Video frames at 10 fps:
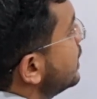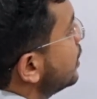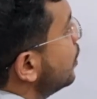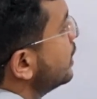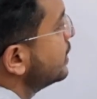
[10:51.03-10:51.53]

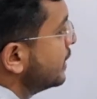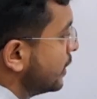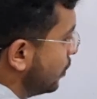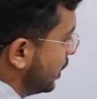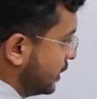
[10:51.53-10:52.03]
included, this is
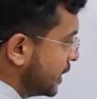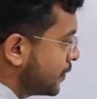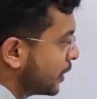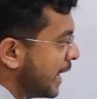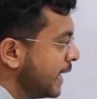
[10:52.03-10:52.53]
included, just
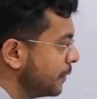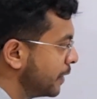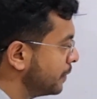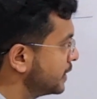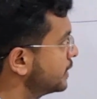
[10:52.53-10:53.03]
for clarity
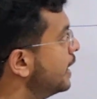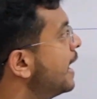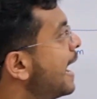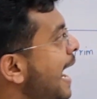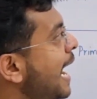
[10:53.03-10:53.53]
purpose.
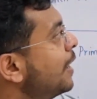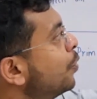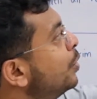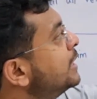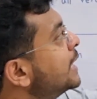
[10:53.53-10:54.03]

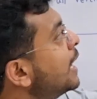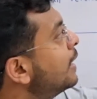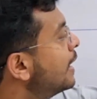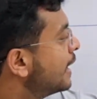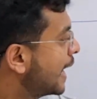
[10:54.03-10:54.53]
And which
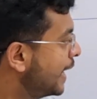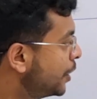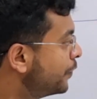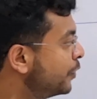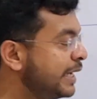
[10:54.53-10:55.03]
are kind
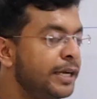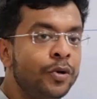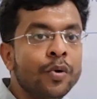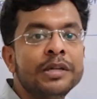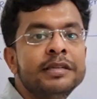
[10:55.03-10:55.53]
of we need
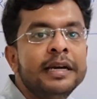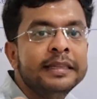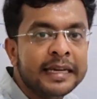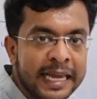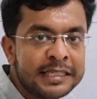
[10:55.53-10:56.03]
to consider in
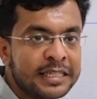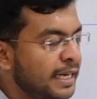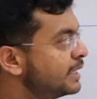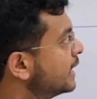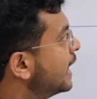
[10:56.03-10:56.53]
the next stage,